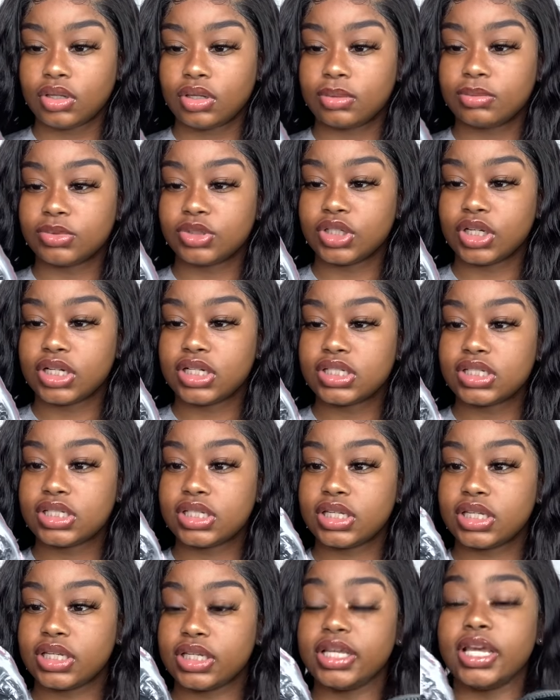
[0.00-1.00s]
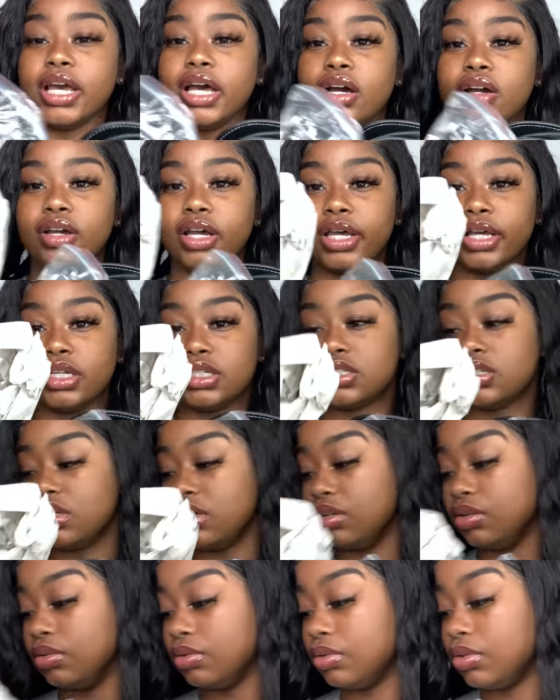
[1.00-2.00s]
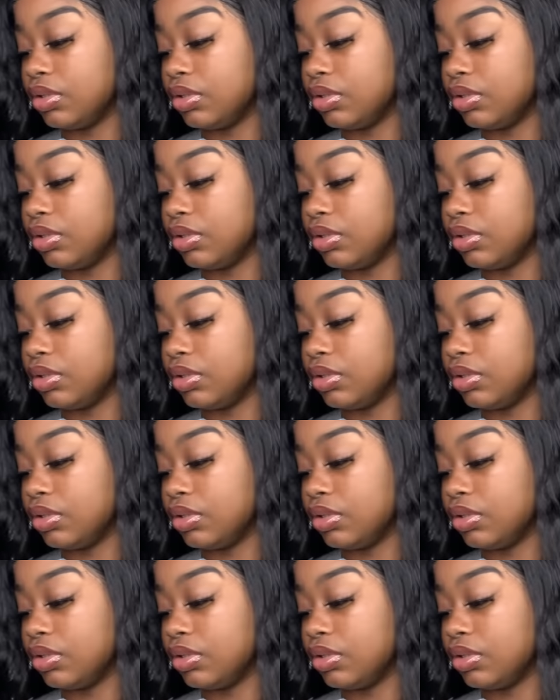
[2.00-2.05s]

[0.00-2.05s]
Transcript: I'm trying to see. Yeah, okay, so